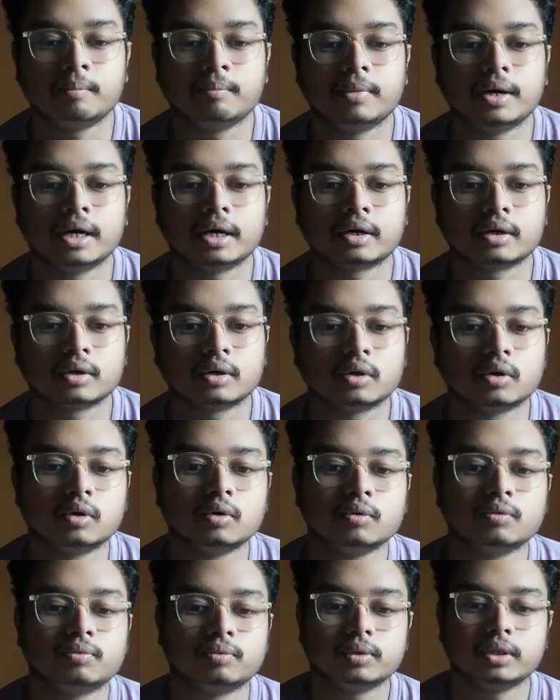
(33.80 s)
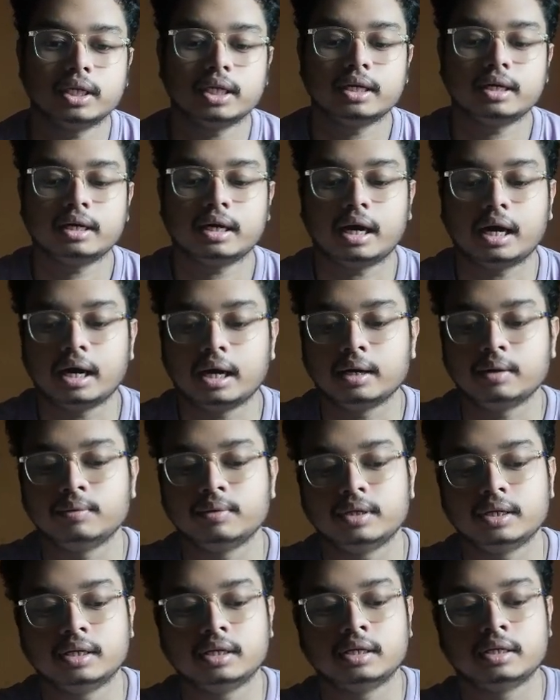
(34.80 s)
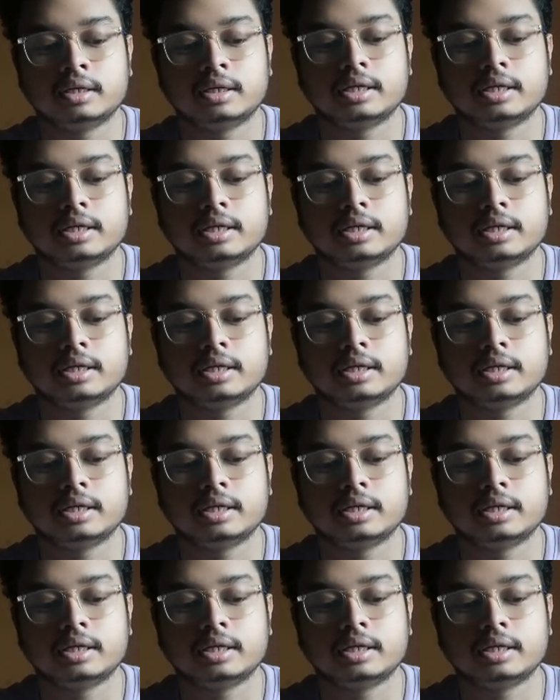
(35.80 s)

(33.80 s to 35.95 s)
but hopefully I will